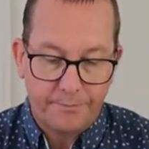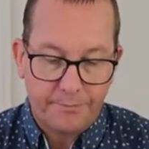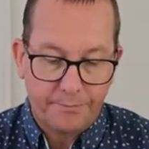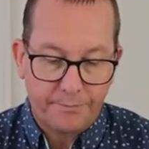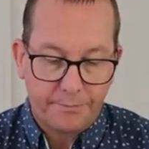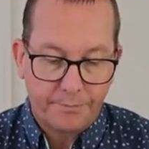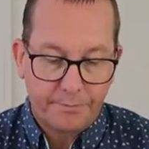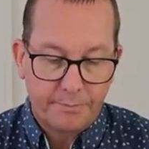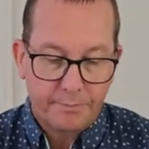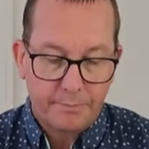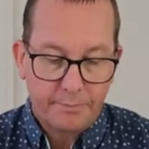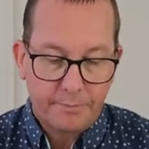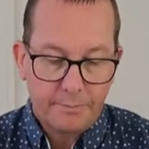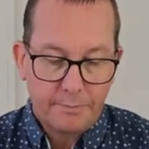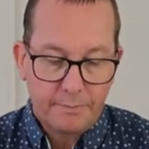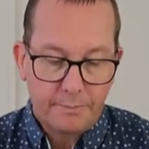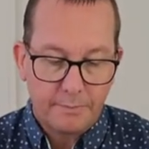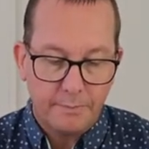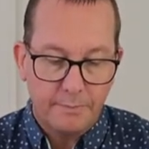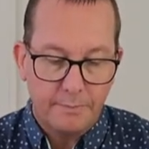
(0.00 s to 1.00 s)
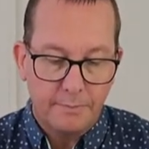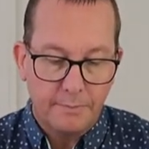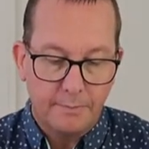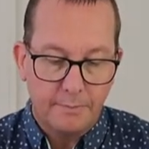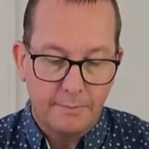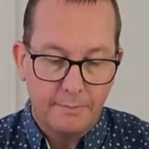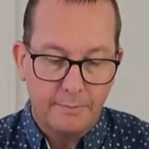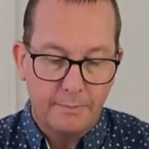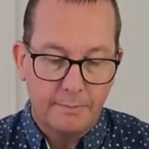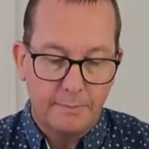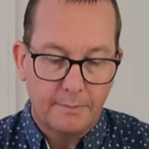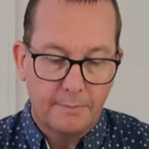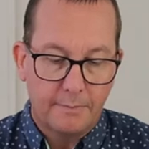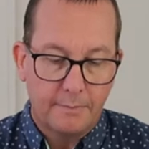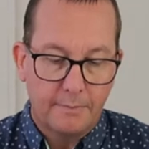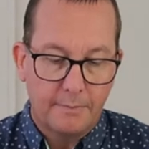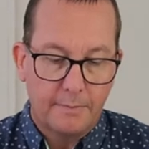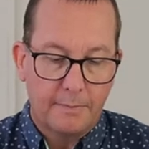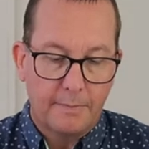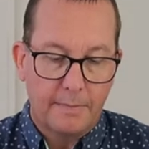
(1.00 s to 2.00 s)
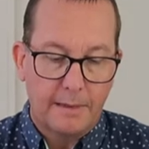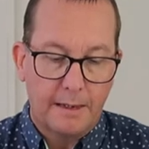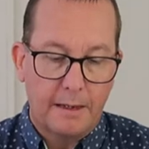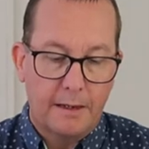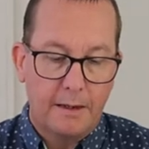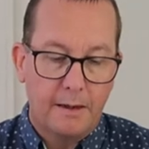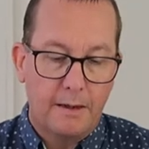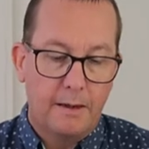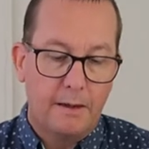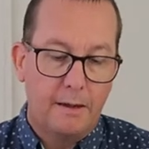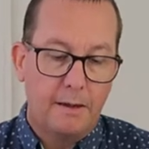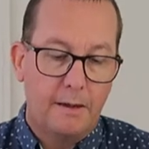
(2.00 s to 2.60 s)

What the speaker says: (silence)